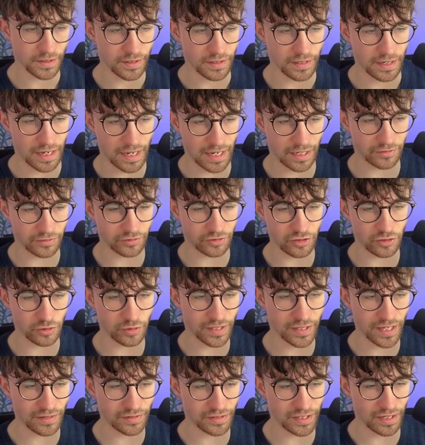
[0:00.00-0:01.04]
And you
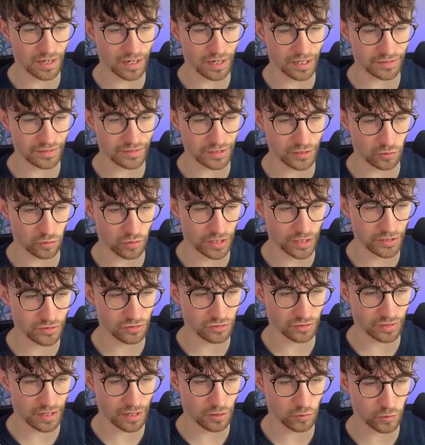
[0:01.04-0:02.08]
get the idea, right,
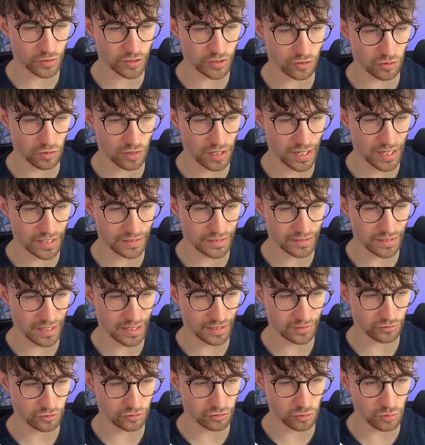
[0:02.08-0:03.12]
on how we go ahead
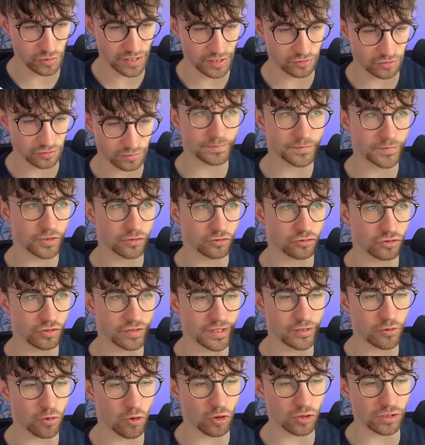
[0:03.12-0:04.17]
and do this. So
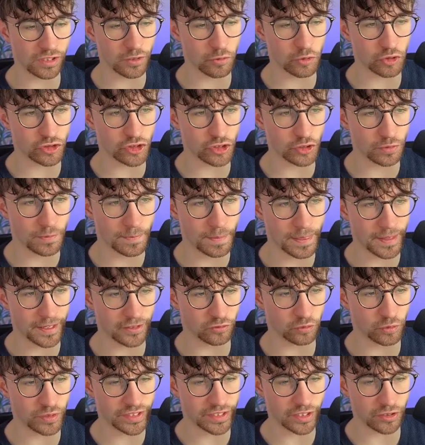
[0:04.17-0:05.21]
then all I would do
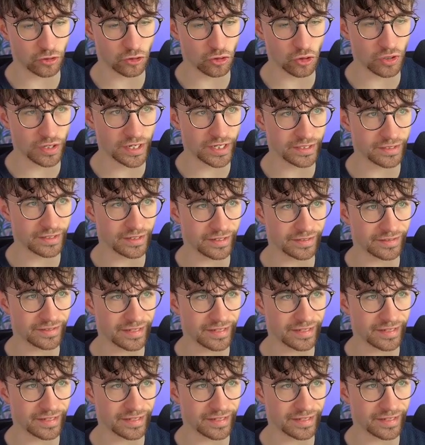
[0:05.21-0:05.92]
is we can go in and